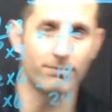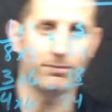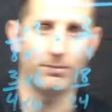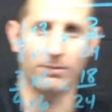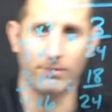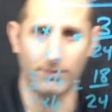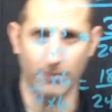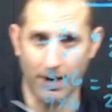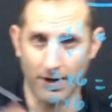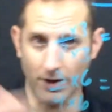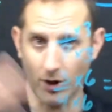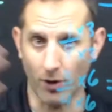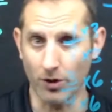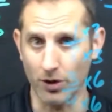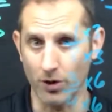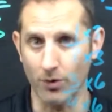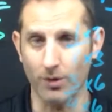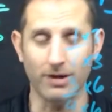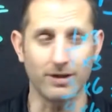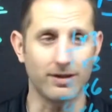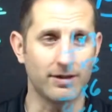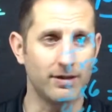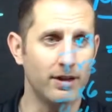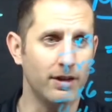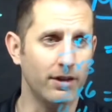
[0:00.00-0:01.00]
I know you
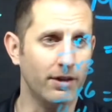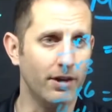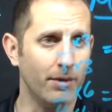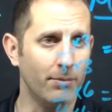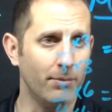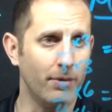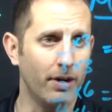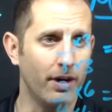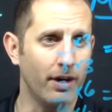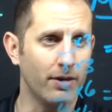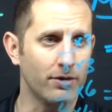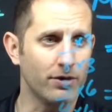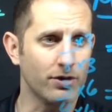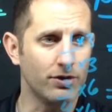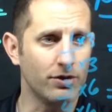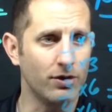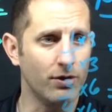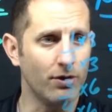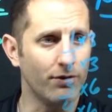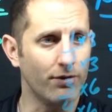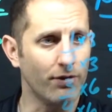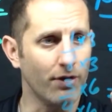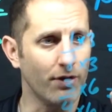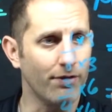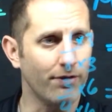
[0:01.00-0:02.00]
can see them, but I'll just do
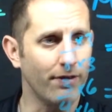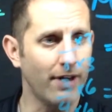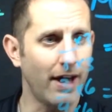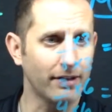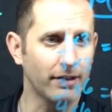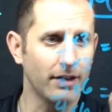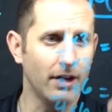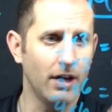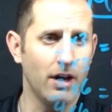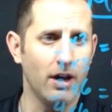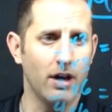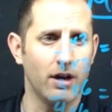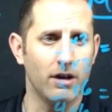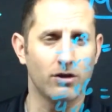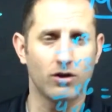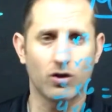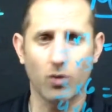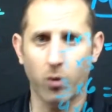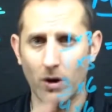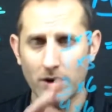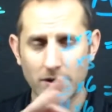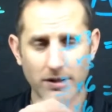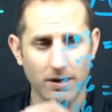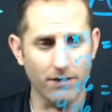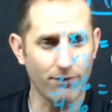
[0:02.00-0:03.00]
it for effect.
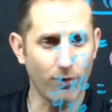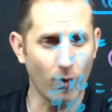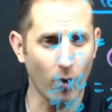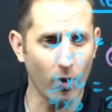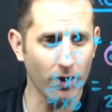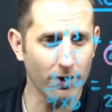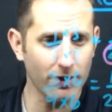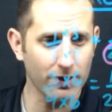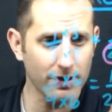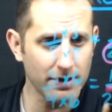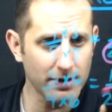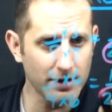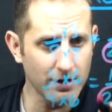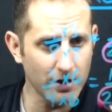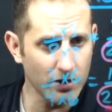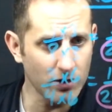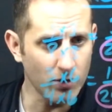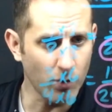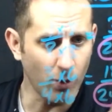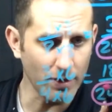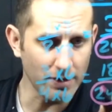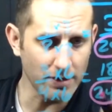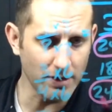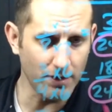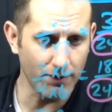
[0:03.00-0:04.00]
24ths,
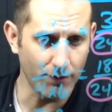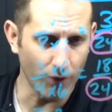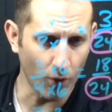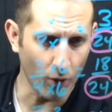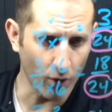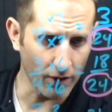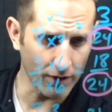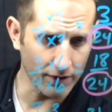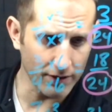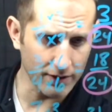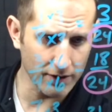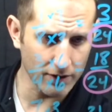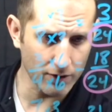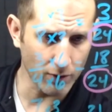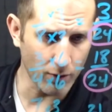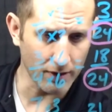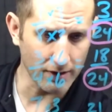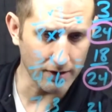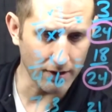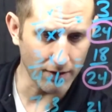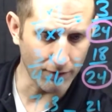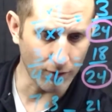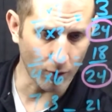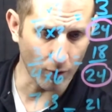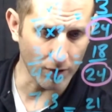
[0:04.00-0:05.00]
24ths,
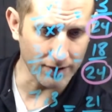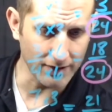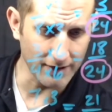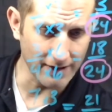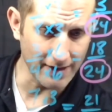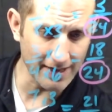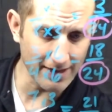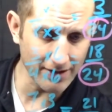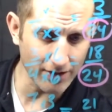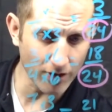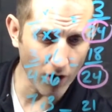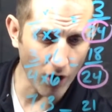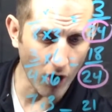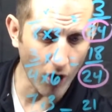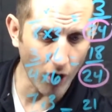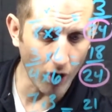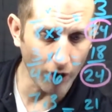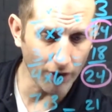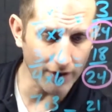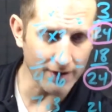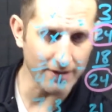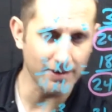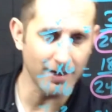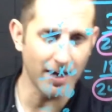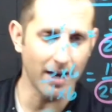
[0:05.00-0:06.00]
24ths. These are
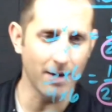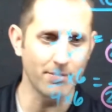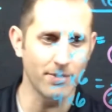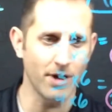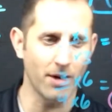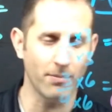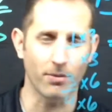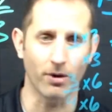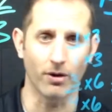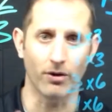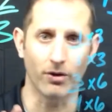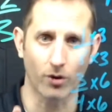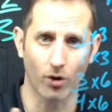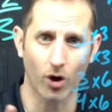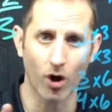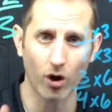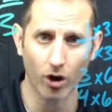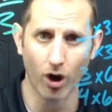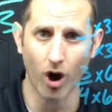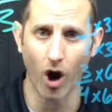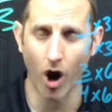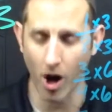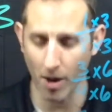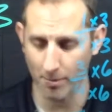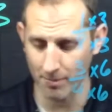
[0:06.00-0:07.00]
all the same number. They're all
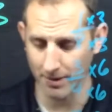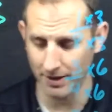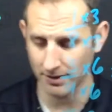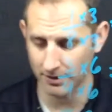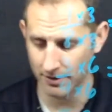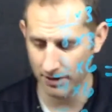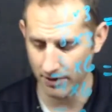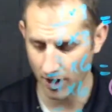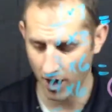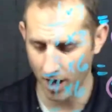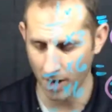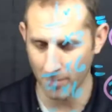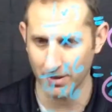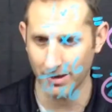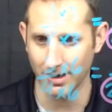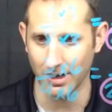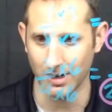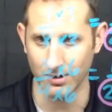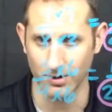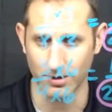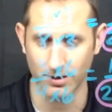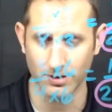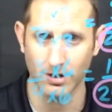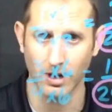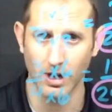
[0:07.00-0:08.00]
common
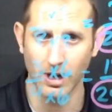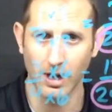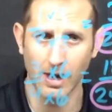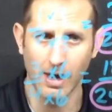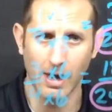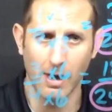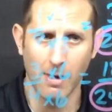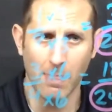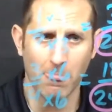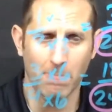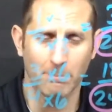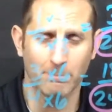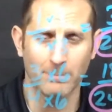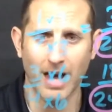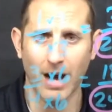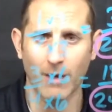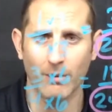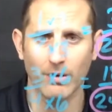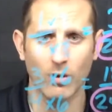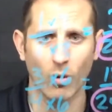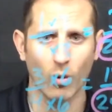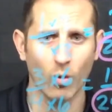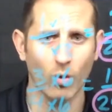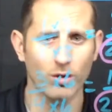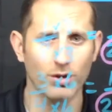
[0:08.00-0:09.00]
denominators. Now,
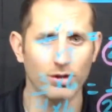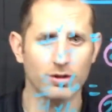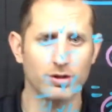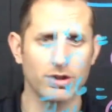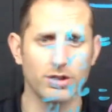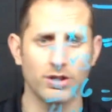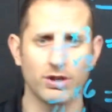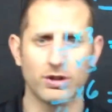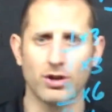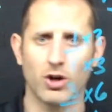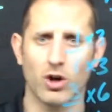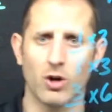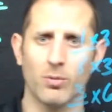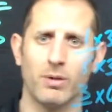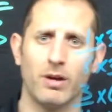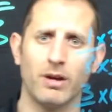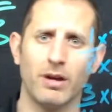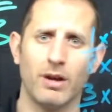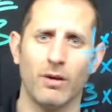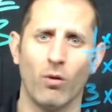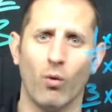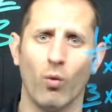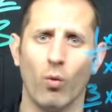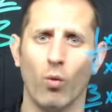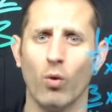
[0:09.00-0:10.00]
in order to
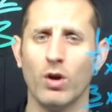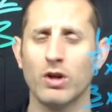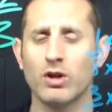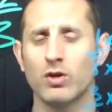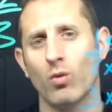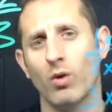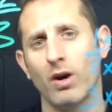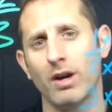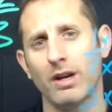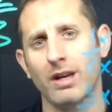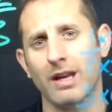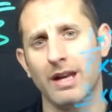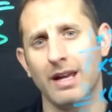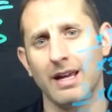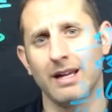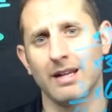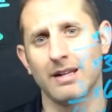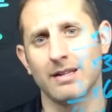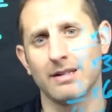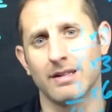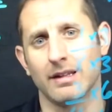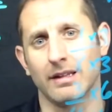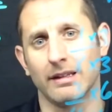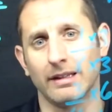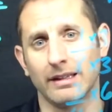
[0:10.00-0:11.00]
determine which one
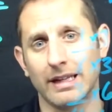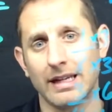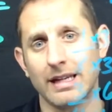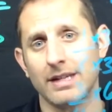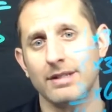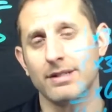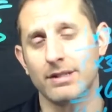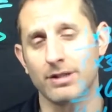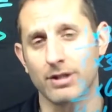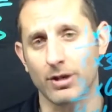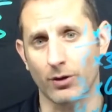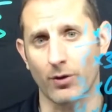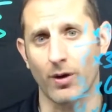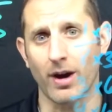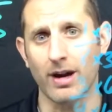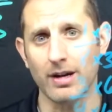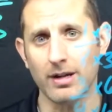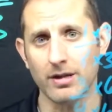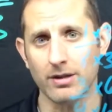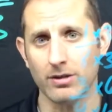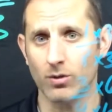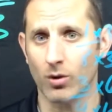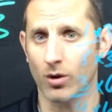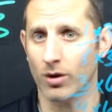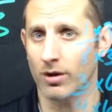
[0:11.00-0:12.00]
is least to
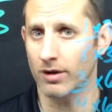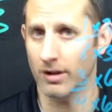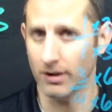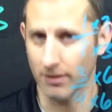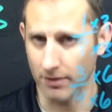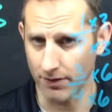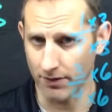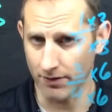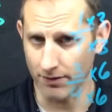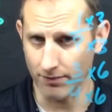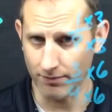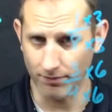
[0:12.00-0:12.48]
greatest or in